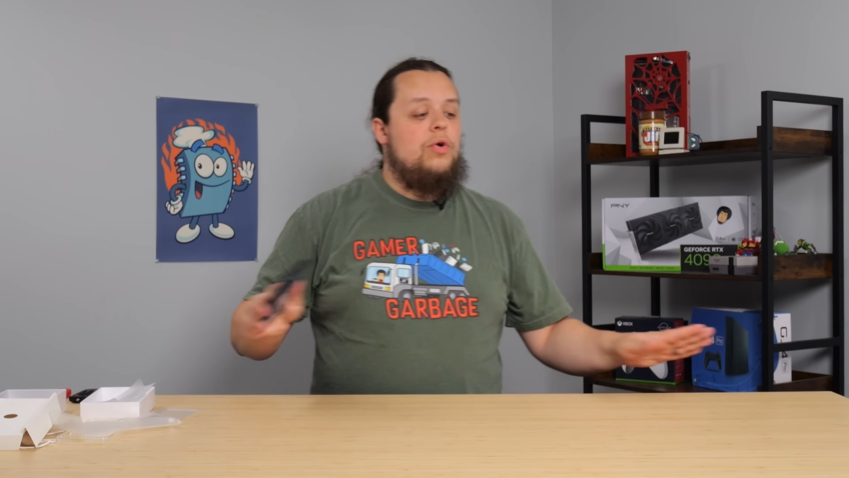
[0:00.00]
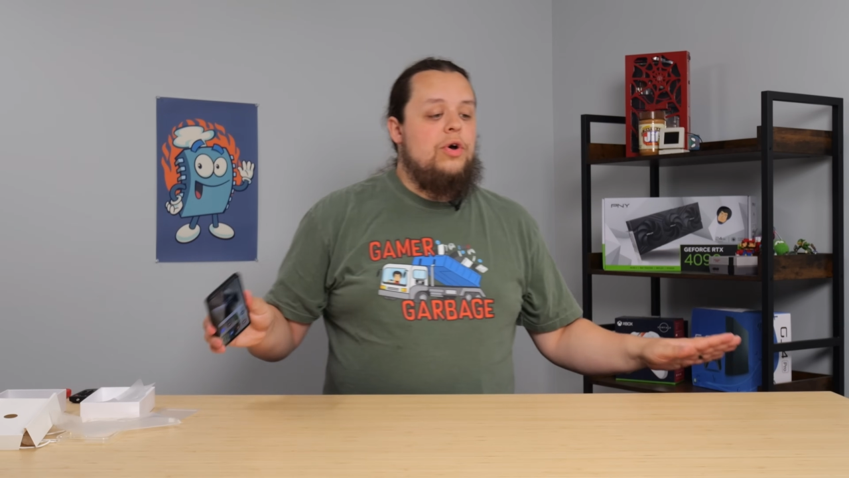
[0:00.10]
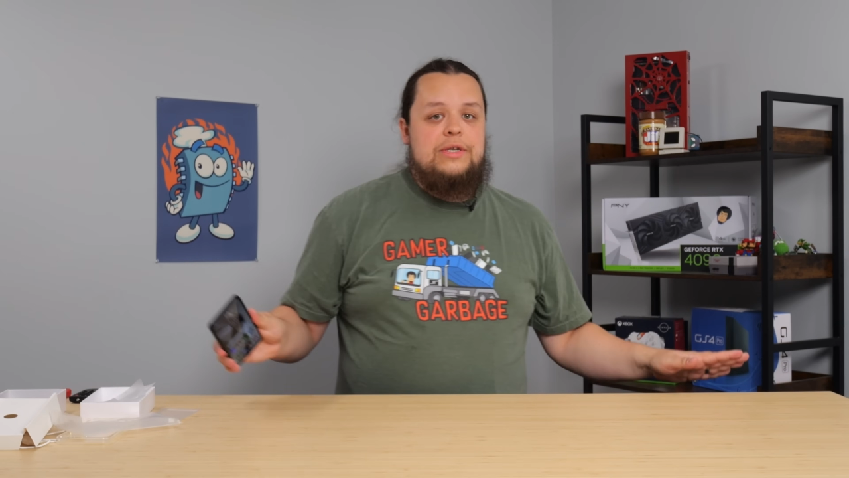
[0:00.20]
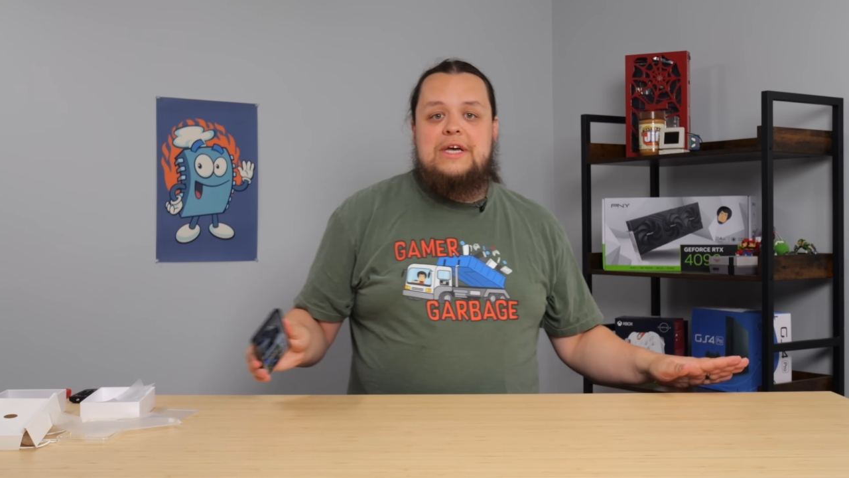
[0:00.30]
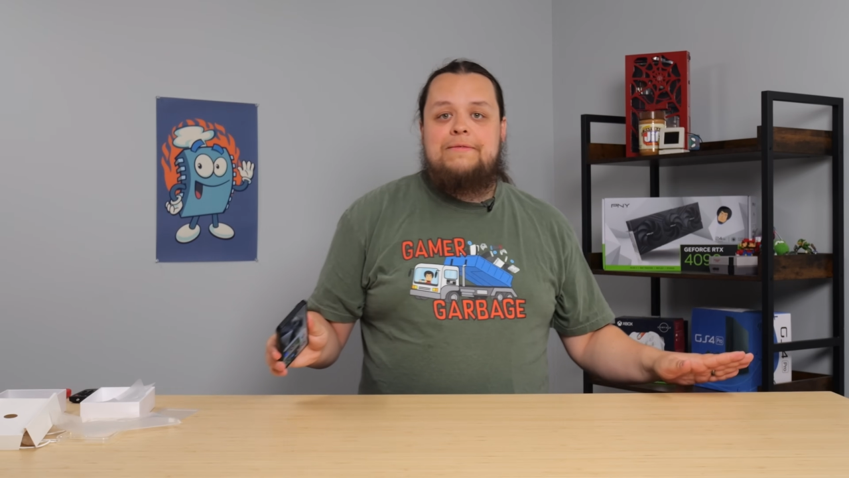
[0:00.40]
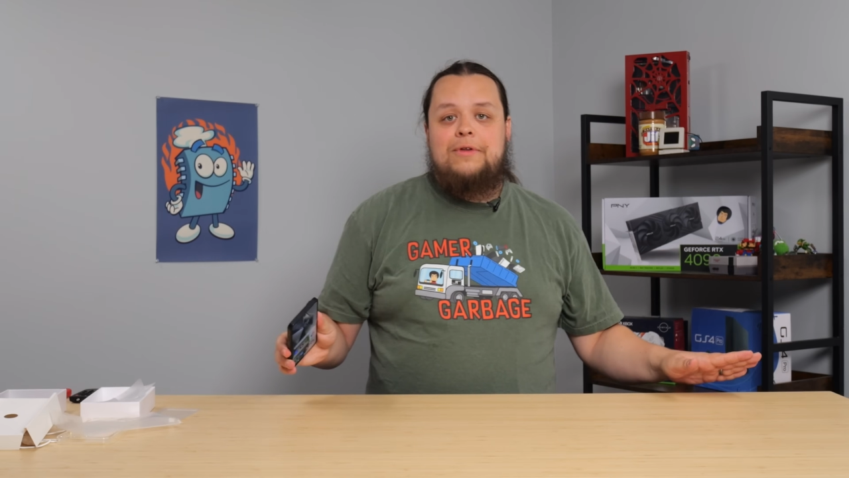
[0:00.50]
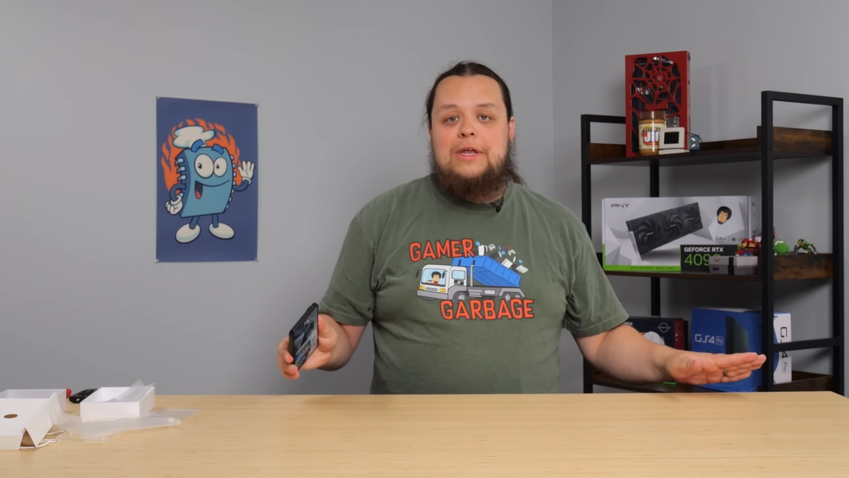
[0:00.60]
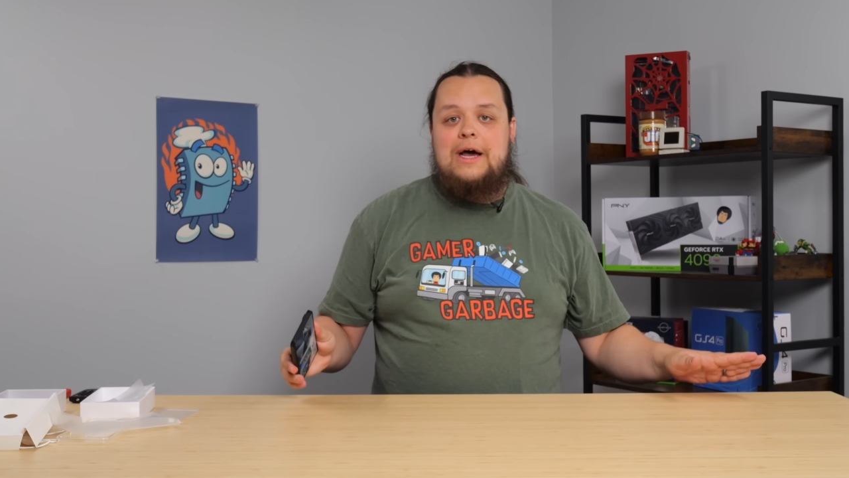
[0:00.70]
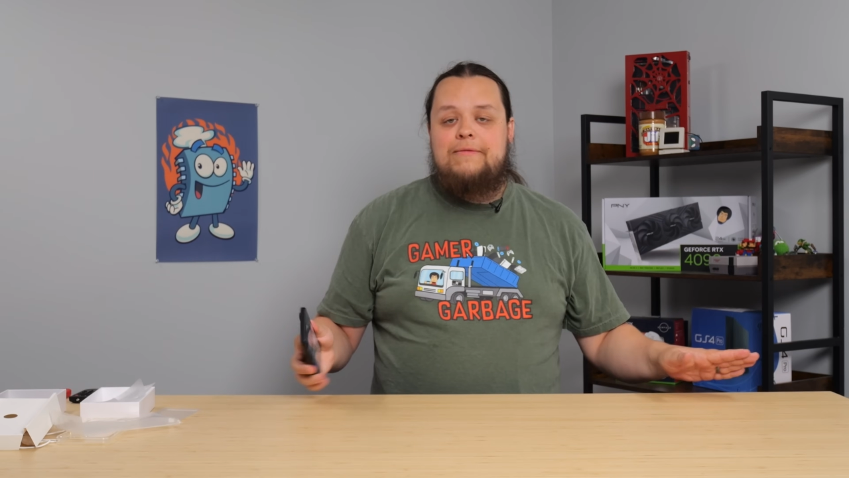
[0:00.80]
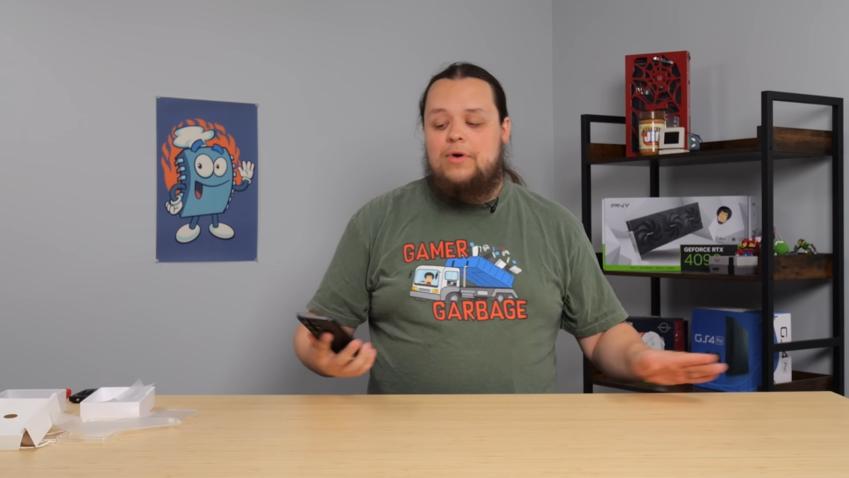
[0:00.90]
good. Definitely
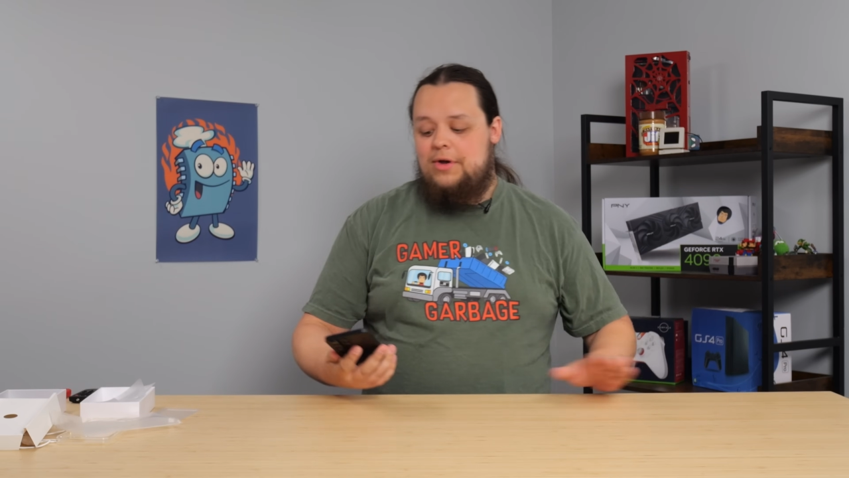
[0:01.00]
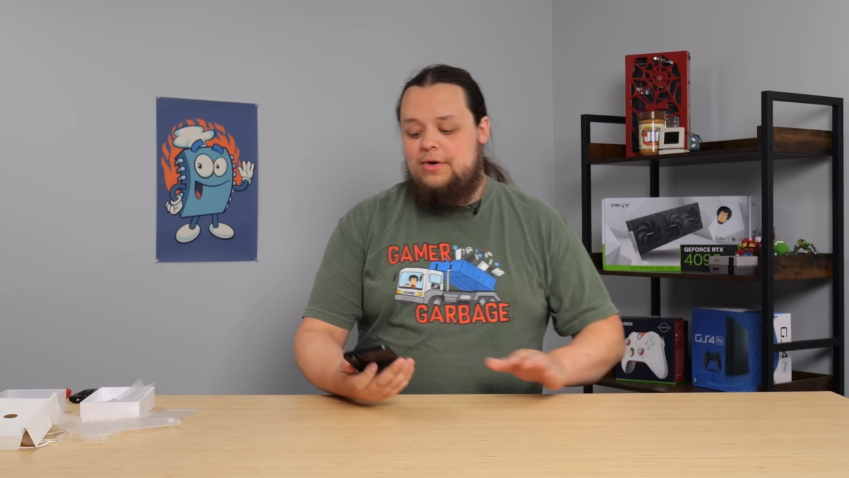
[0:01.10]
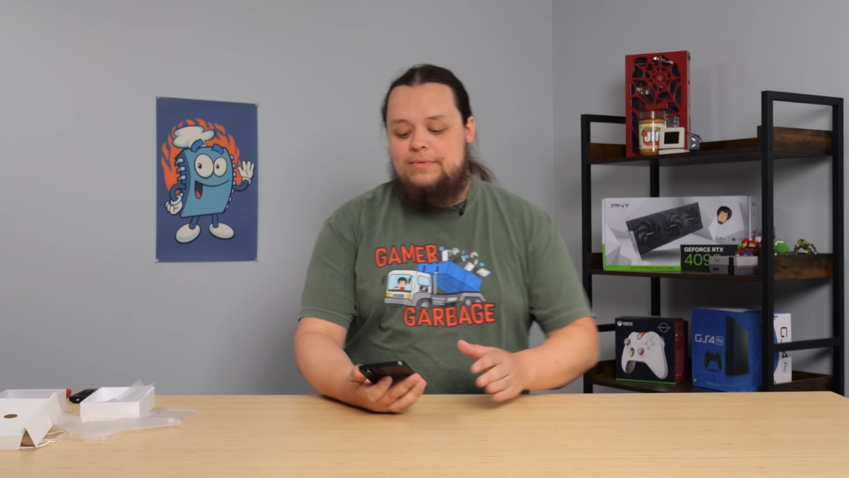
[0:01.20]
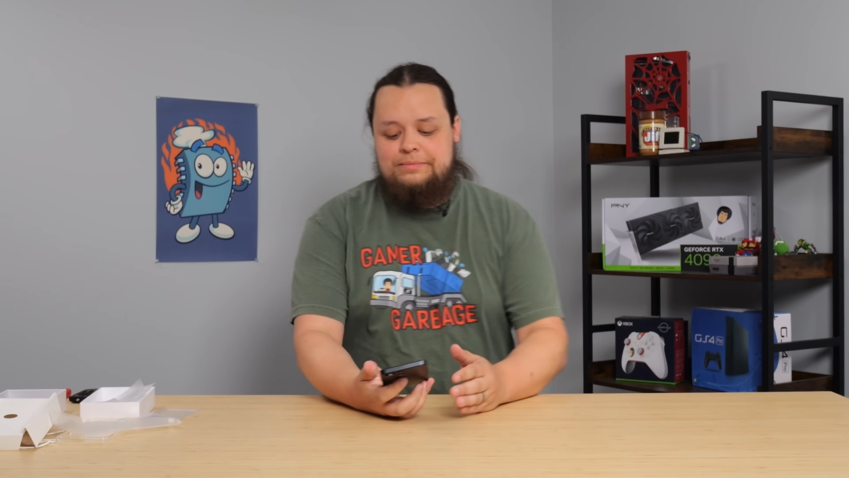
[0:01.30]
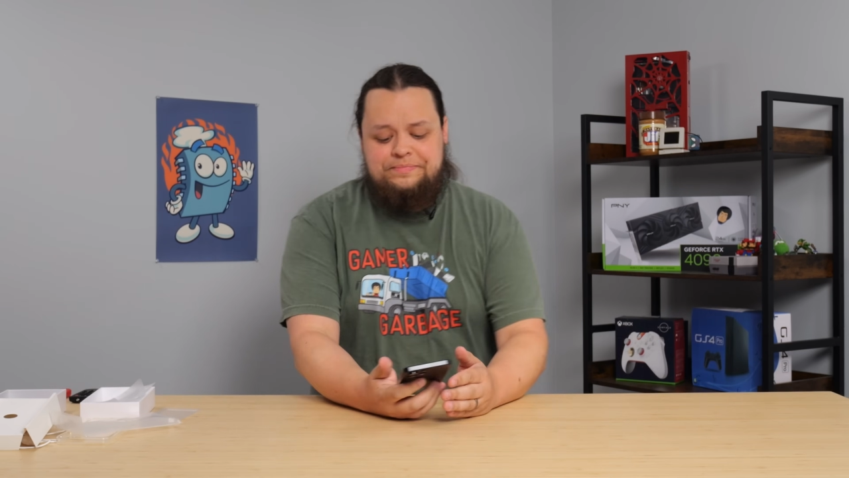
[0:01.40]
not very good.